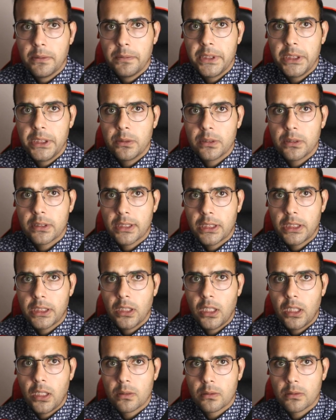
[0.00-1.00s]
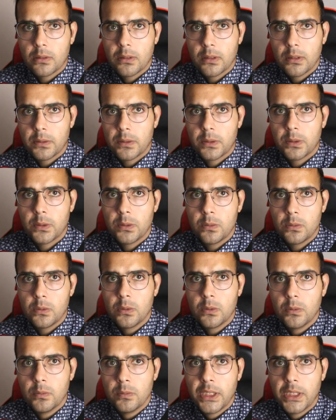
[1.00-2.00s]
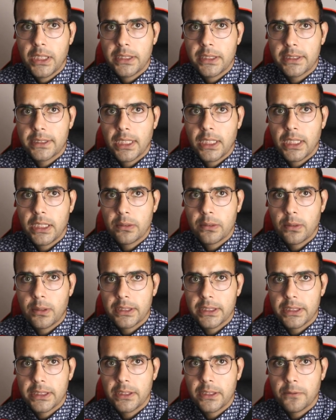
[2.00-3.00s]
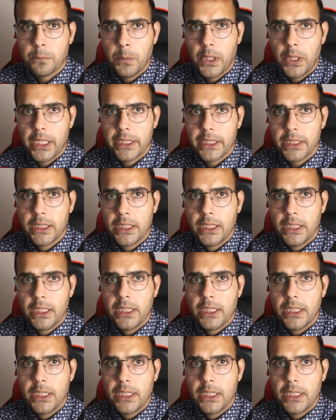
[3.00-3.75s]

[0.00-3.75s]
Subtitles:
we use QR code to send or receive money.